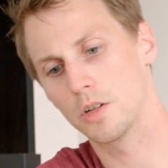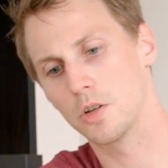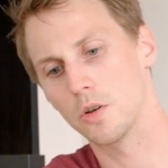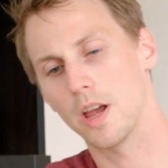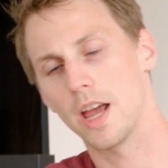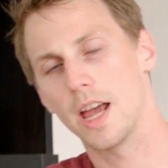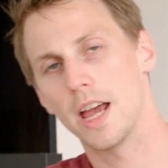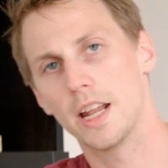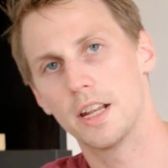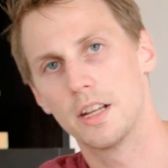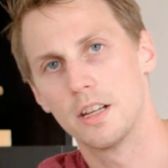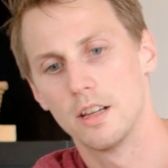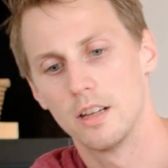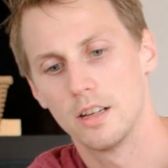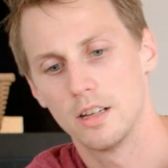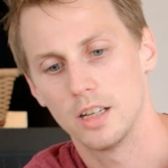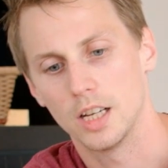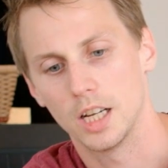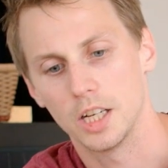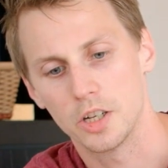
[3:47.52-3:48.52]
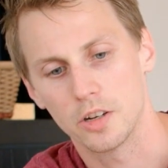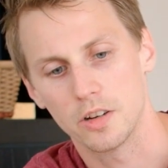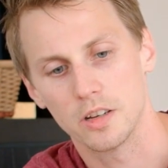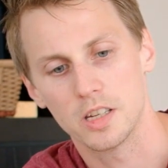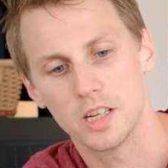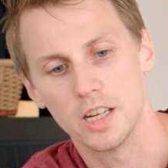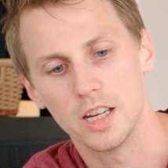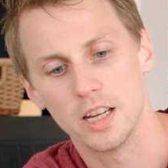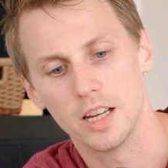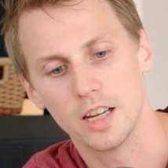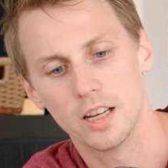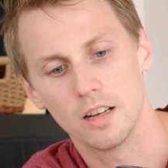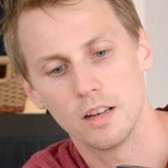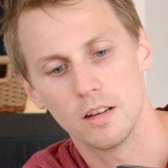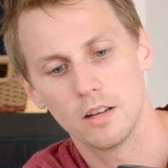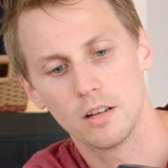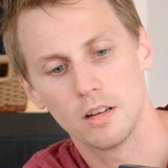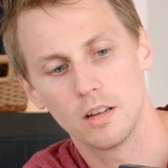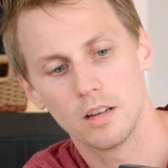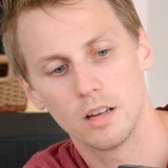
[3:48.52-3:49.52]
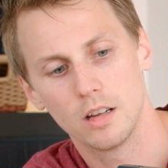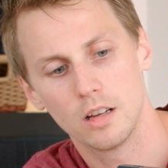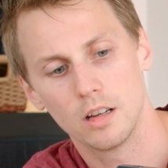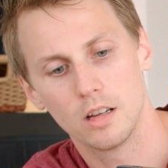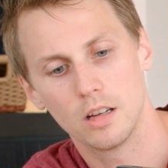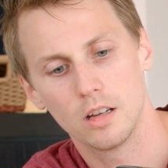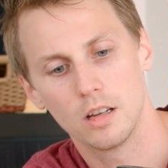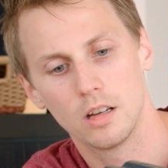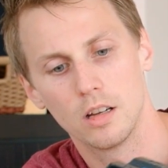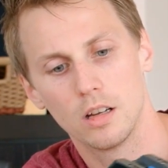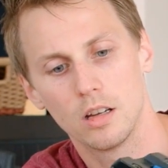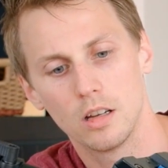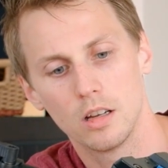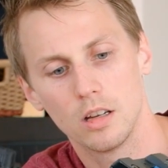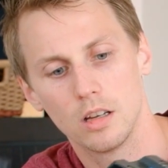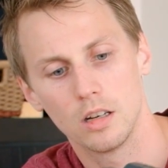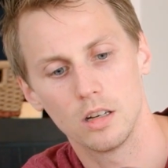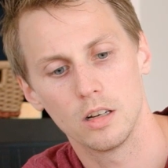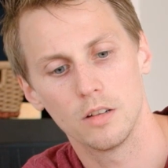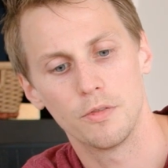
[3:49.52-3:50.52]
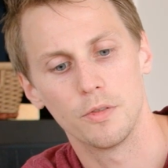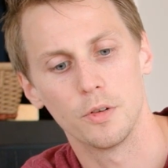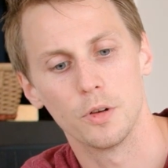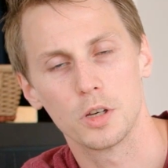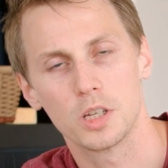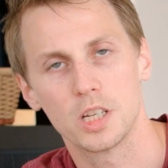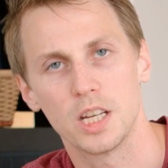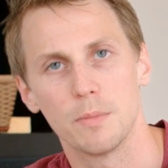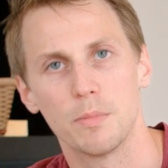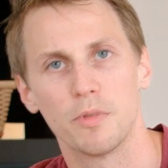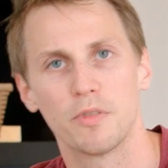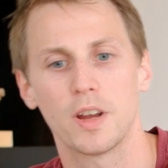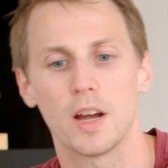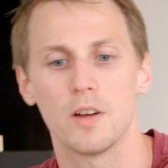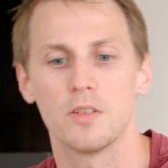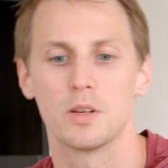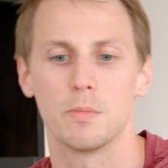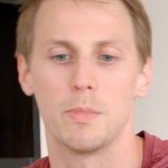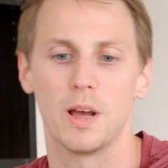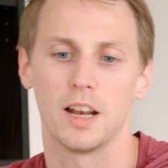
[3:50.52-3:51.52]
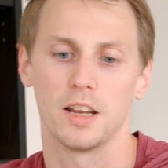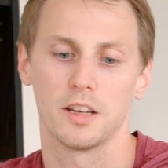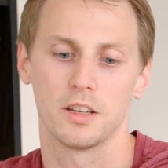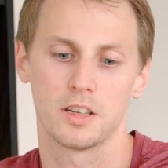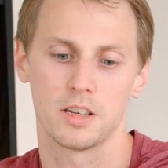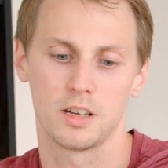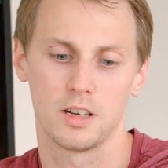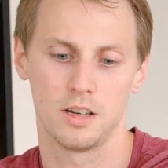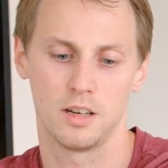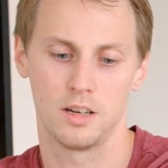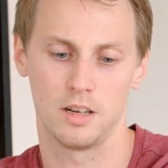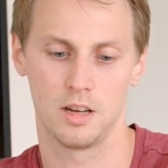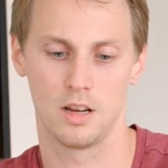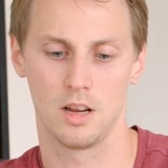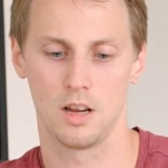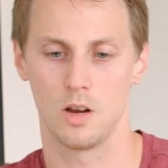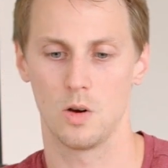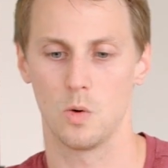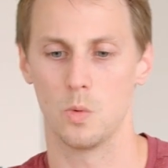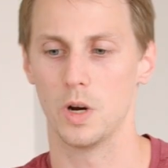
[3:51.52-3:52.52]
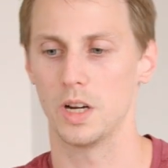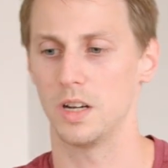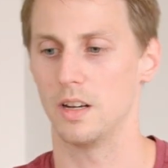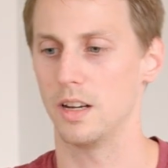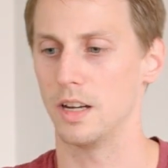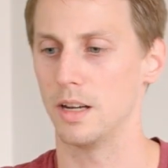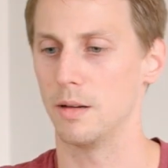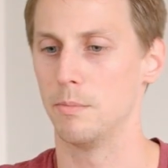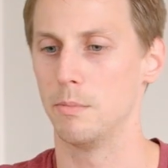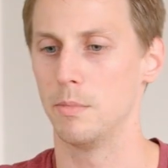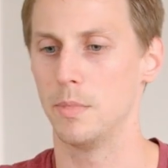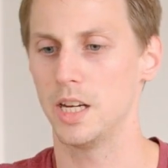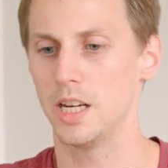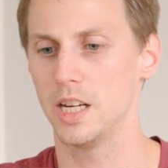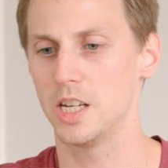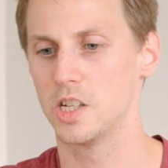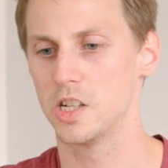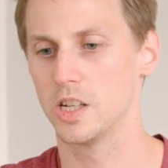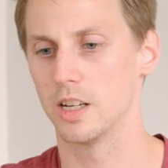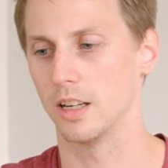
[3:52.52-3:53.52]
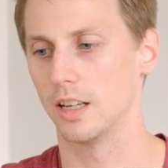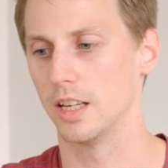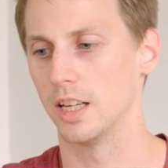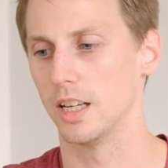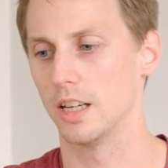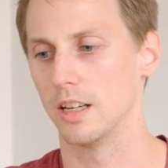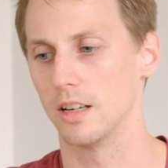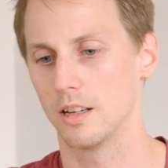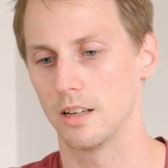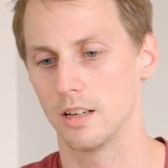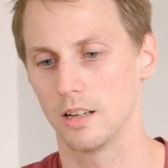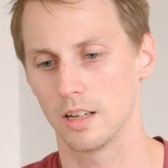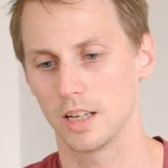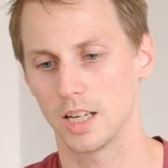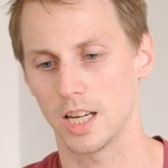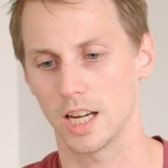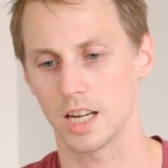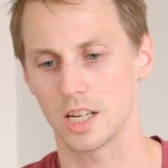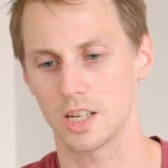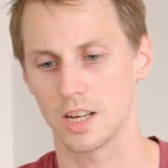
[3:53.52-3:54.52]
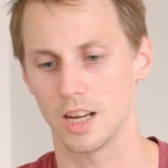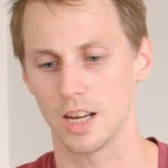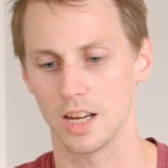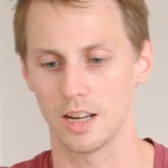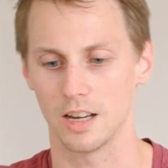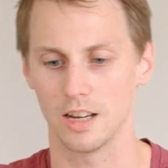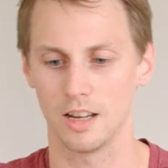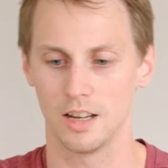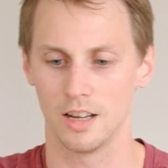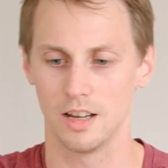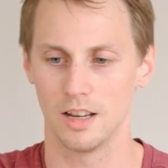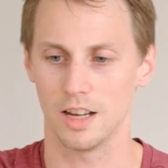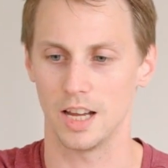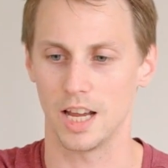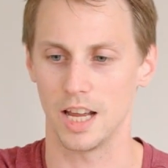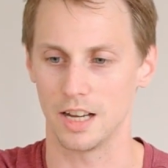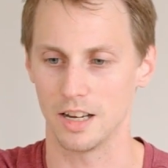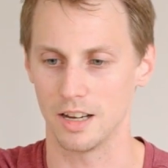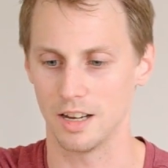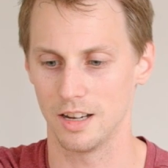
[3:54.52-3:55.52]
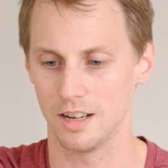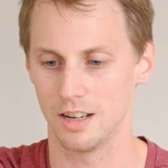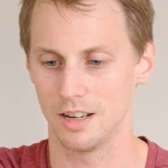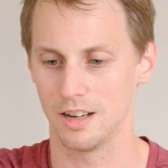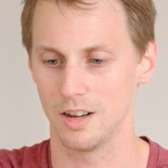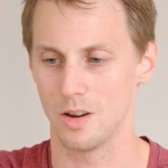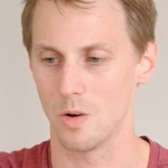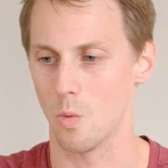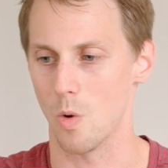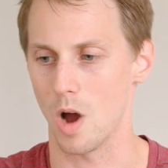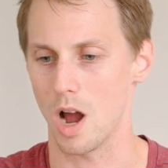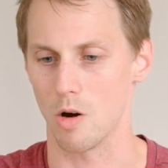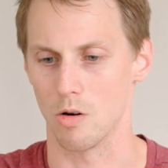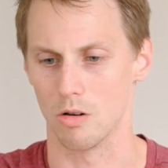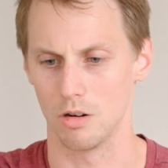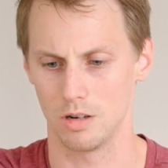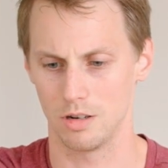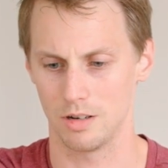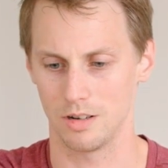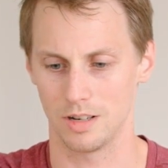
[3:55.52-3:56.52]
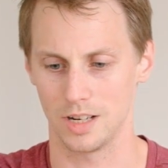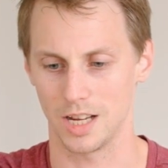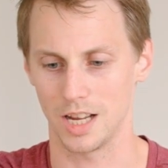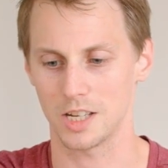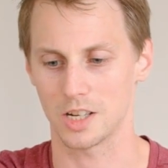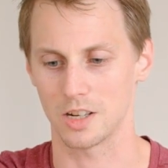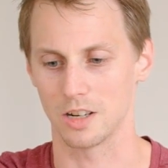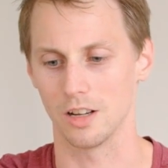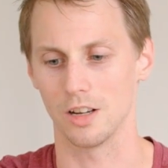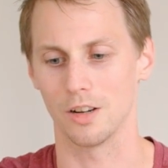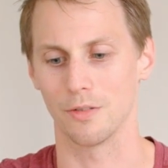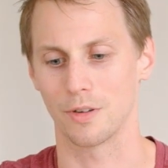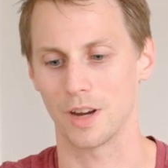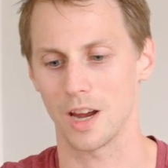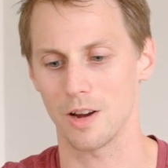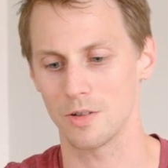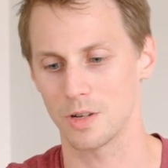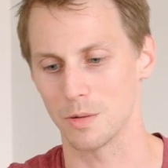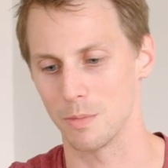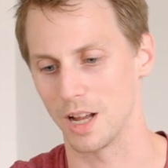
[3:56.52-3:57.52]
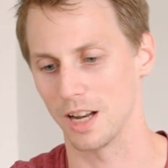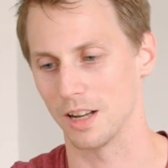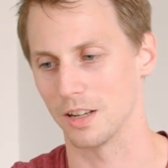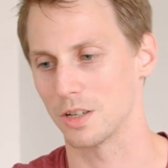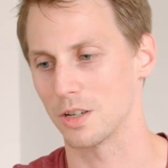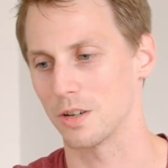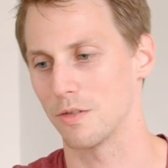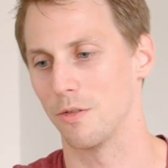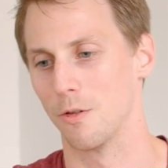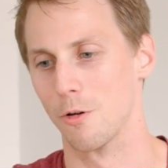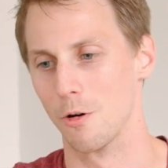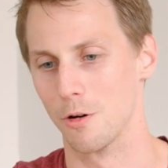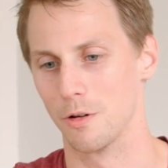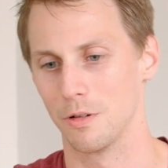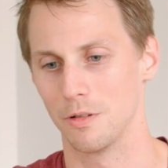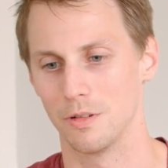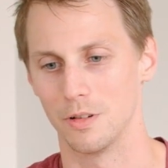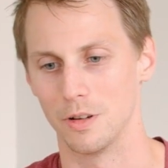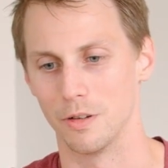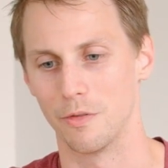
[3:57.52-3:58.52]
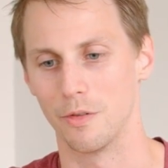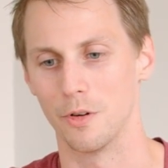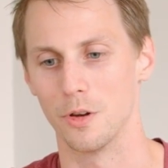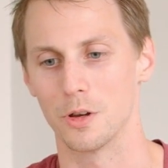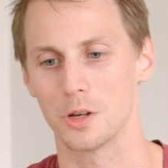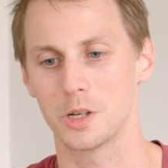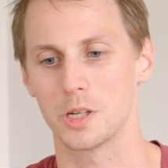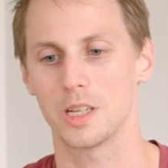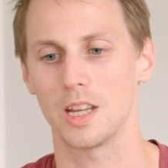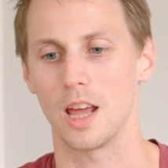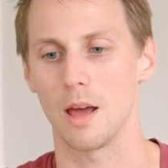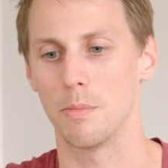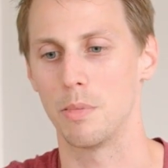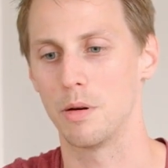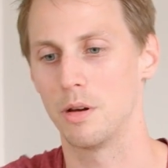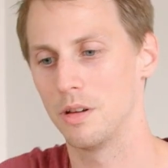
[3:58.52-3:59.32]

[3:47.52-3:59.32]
to add, as you can see here, the first step of counterbalance, which immediately kicks in, and wow, that's a lot of counterbalance for the first step.